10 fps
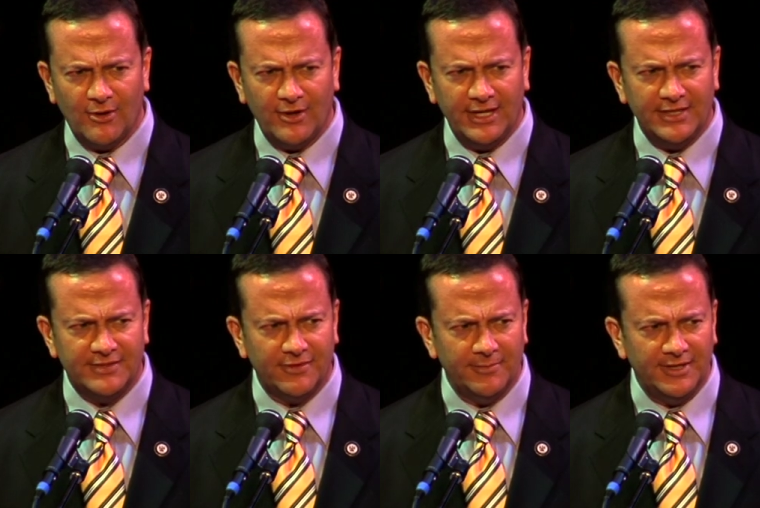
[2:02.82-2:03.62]
the
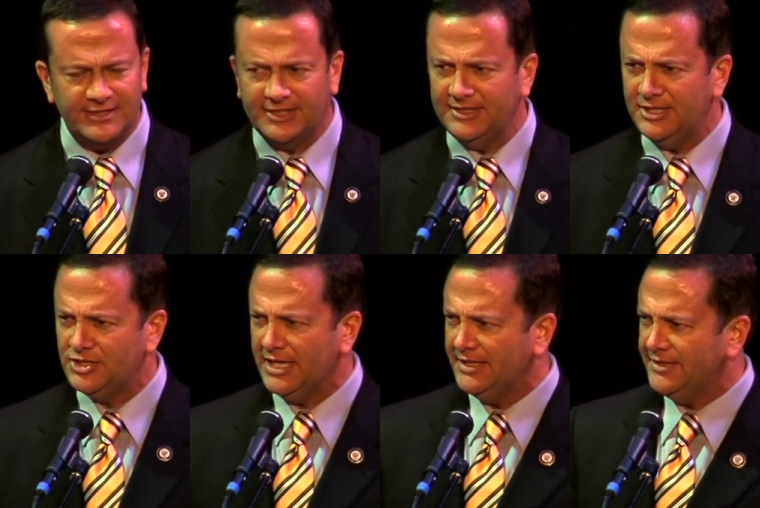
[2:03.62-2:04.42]
audience from the 16th
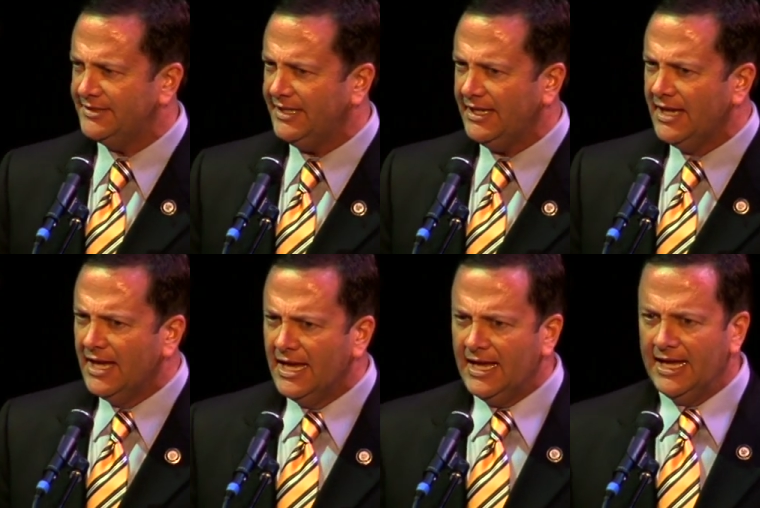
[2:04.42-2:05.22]
JDC,
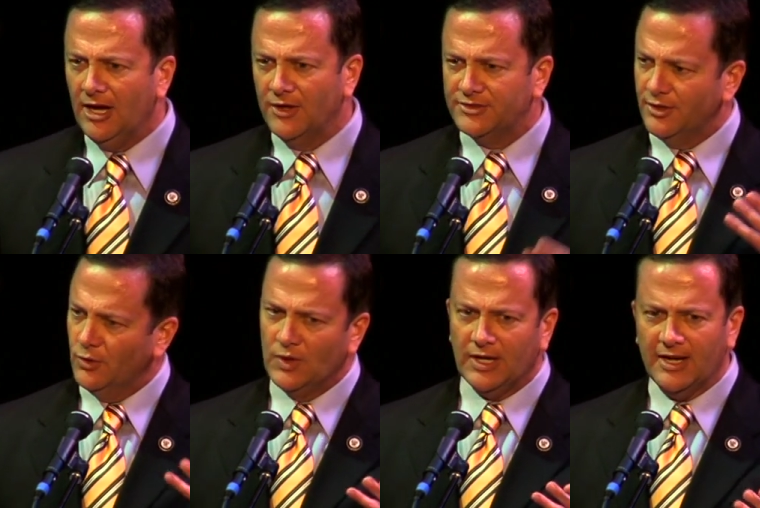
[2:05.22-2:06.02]
and
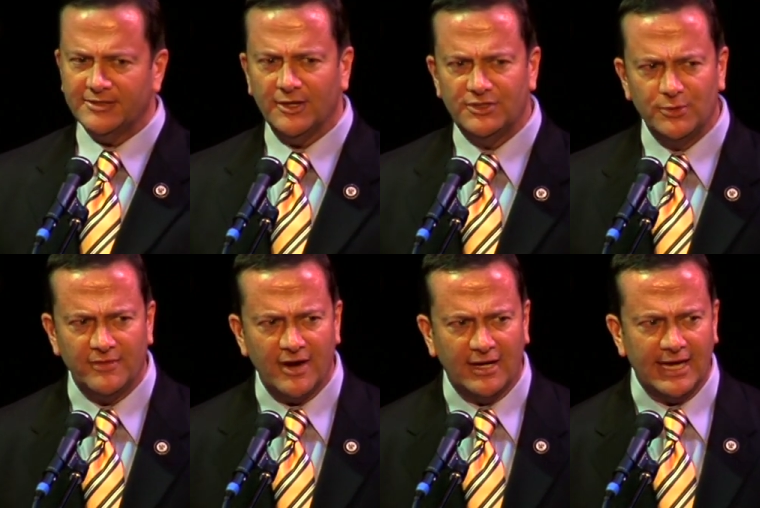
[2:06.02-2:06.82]
also I saw two
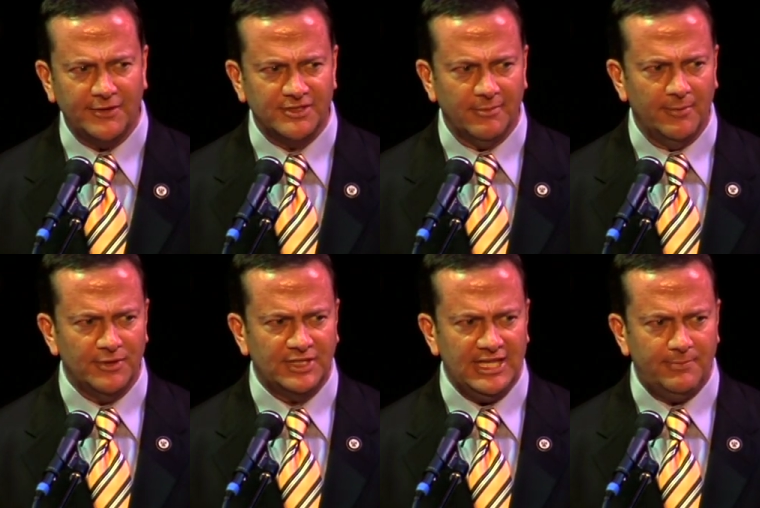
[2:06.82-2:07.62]
of our council
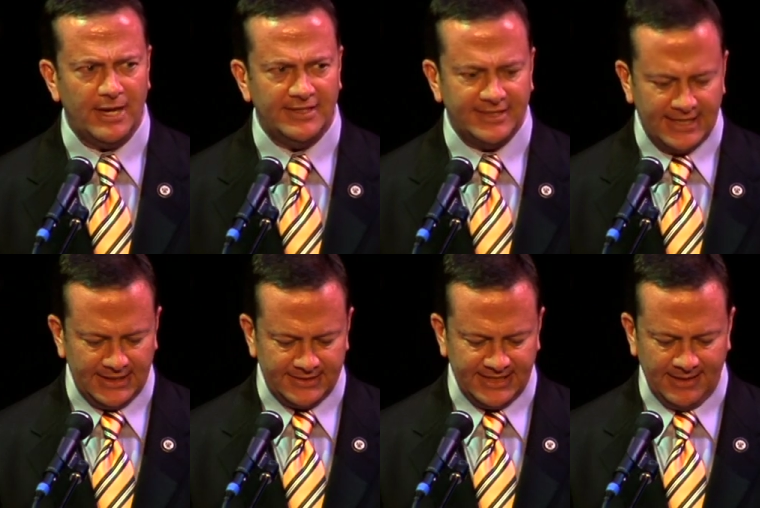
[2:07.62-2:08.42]
members, Keith Pate
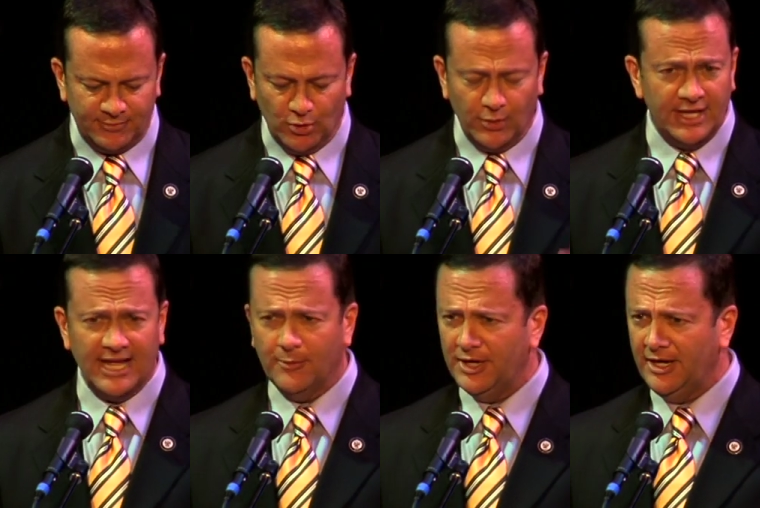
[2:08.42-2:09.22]
and Sam Dorey,
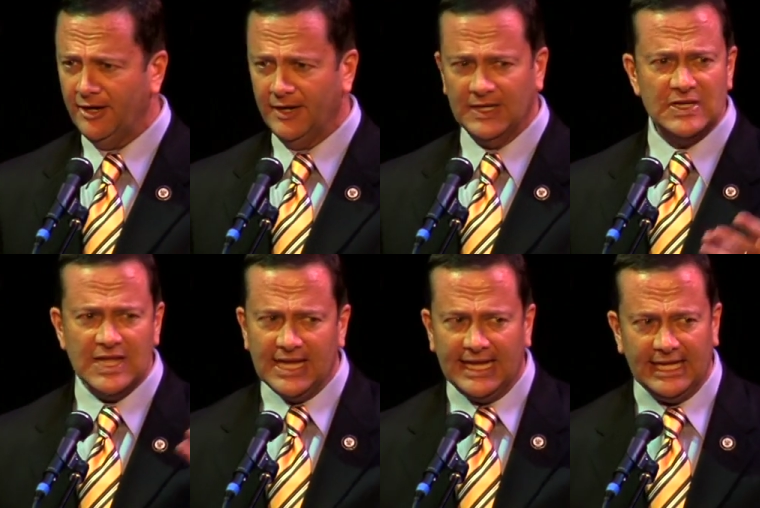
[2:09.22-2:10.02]
that were here, and
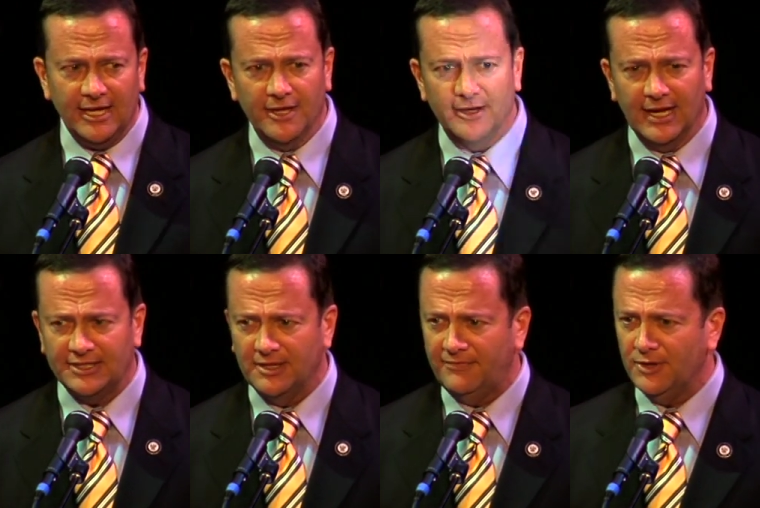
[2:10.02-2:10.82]
any other
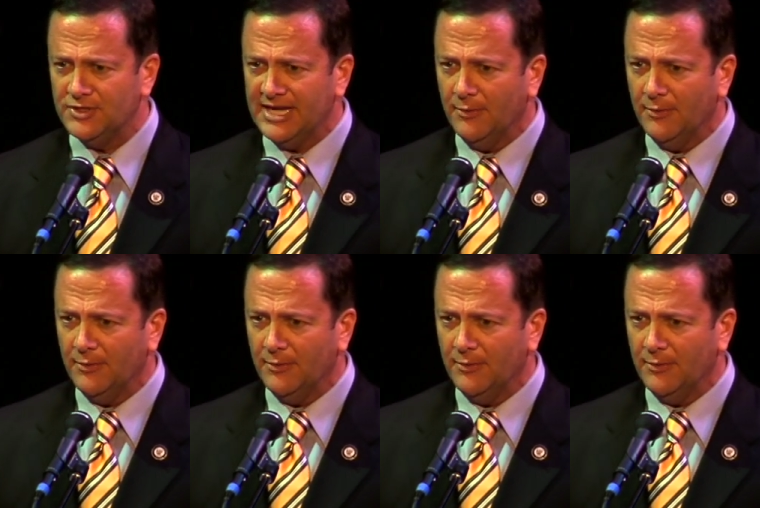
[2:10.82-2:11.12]
elected officials